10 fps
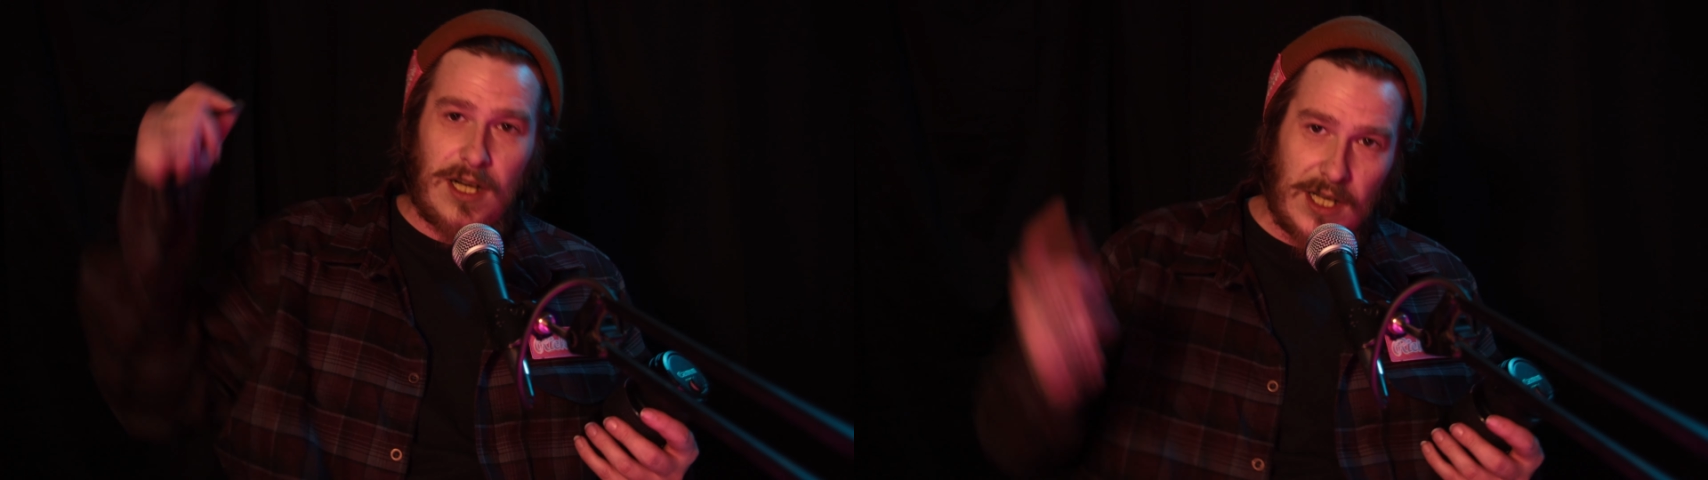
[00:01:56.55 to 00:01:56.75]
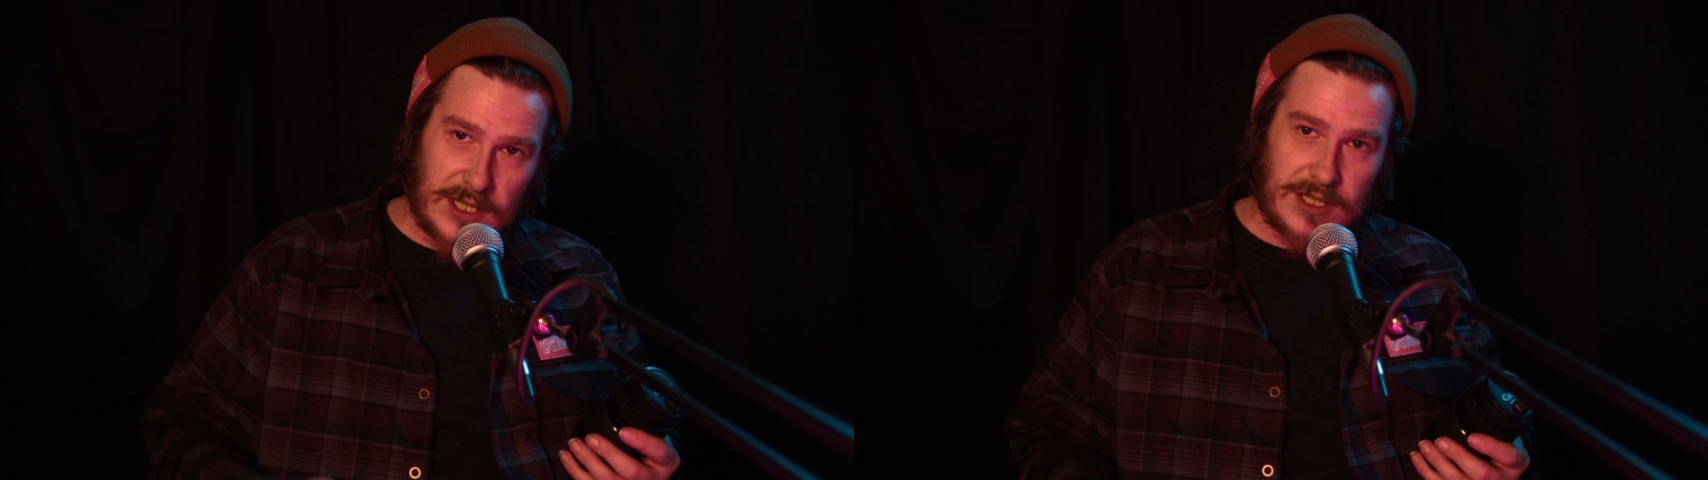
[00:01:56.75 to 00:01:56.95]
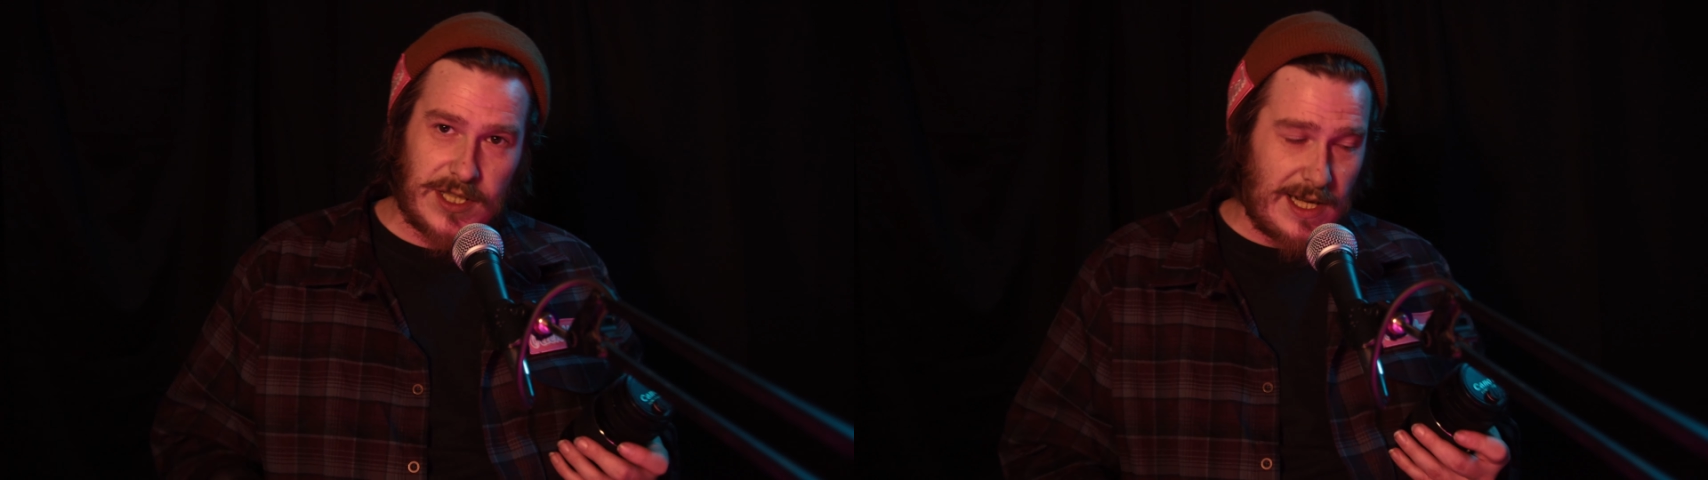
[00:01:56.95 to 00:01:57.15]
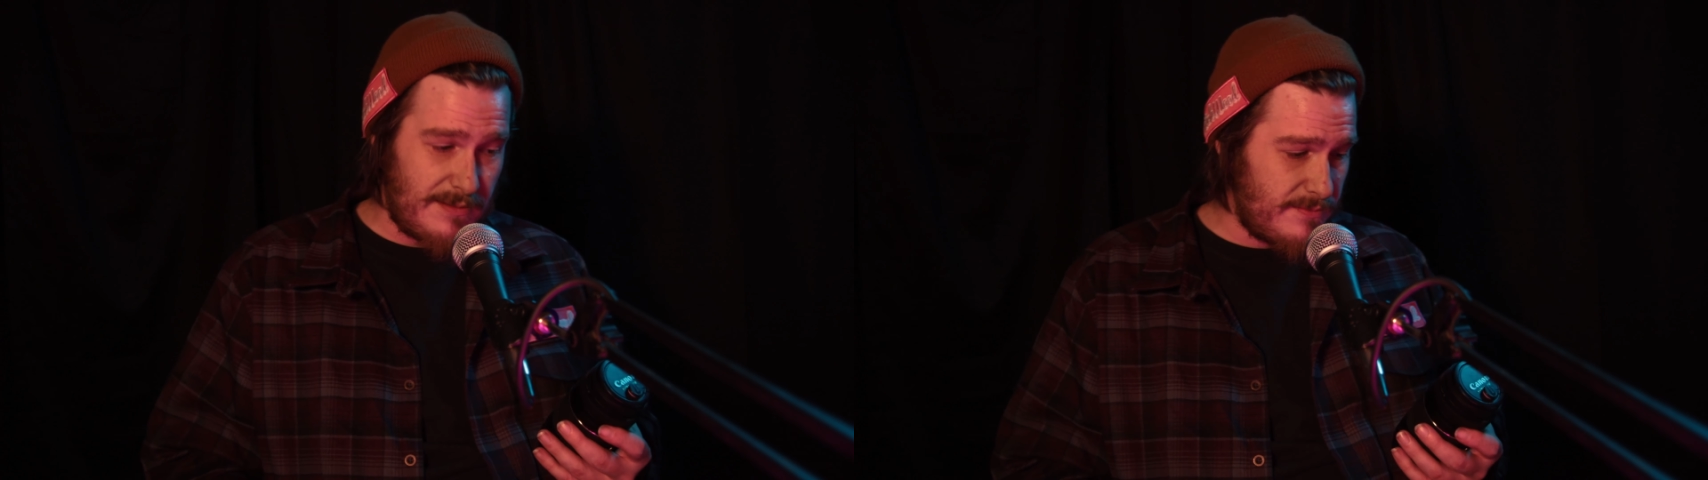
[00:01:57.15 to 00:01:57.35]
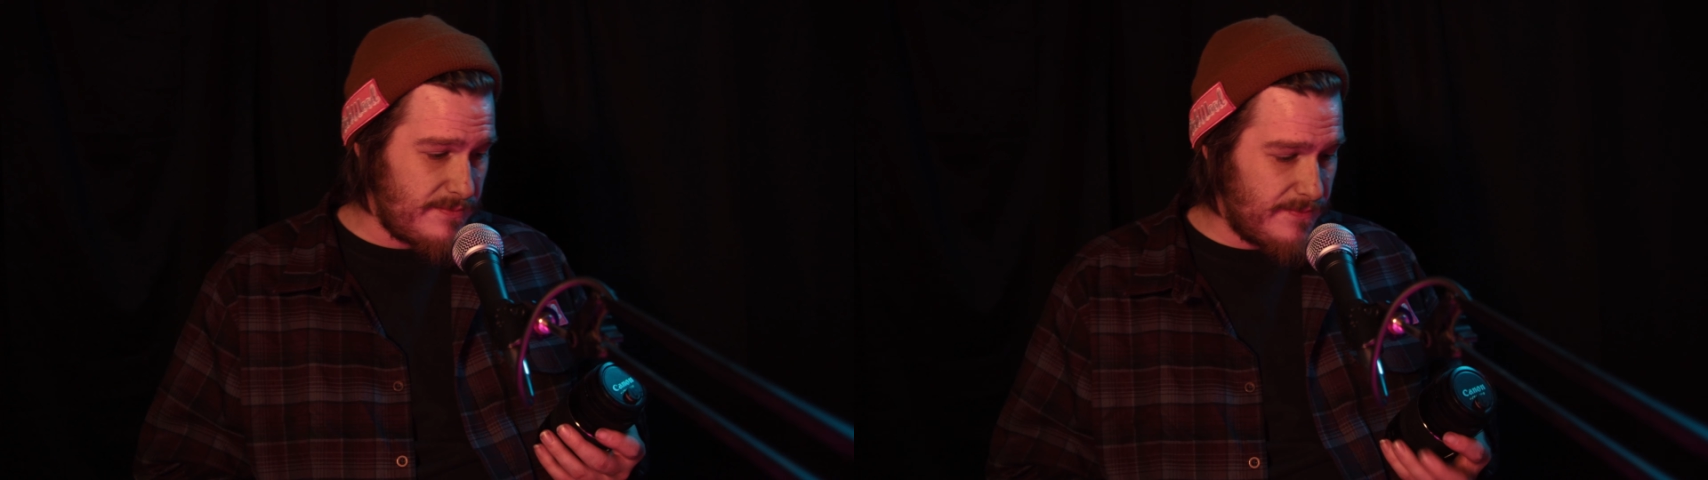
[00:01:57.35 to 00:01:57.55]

Hook Shop